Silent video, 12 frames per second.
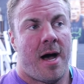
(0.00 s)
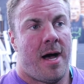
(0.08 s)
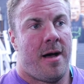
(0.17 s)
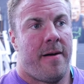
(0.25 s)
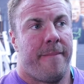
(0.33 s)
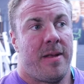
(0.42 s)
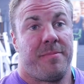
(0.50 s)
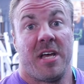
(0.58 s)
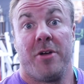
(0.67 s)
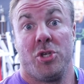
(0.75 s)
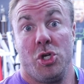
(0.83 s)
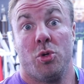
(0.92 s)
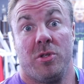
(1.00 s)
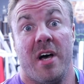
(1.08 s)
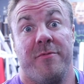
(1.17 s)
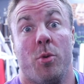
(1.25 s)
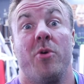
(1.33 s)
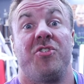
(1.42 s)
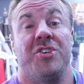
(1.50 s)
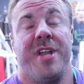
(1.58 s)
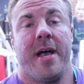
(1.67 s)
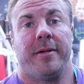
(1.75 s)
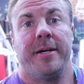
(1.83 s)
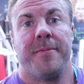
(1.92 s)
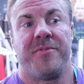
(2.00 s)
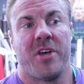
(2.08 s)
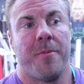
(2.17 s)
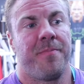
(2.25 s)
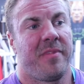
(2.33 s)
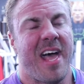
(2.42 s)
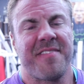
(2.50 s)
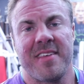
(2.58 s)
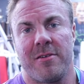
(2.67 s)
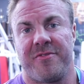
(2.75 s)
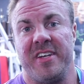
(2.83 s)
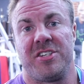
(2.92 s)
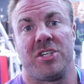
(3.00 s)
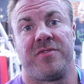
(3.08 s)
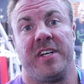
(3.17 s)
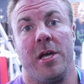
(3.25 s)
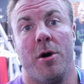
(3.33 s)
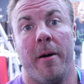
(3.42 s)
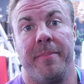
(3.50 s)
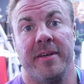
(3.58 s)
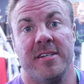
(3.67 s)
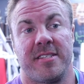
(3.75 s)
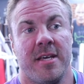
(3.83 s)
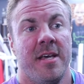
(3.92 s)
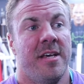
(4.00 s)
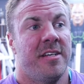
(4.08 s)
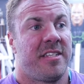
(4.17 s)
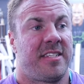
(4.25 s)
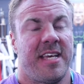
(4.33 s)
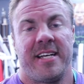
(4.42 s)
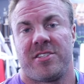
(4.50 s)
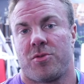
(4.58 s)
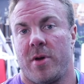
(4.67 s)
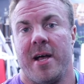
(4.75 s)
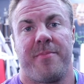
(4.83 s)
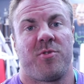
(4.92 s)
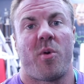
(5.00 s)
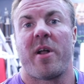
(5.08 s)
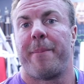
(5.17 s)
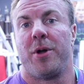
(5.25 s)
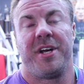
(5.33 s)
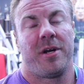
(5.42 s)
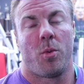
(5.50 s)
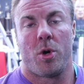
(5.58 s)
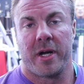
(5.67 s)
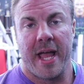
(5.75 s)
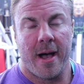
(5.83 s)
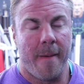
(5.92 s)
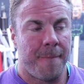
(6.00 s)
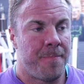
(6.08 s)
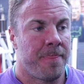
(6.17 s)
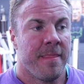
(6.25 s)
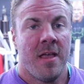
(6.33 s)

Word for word: Um, and I'm telling you, you'll love it once you nail it. So last thing to finish this video up is sets, reps, where to put it in a workout.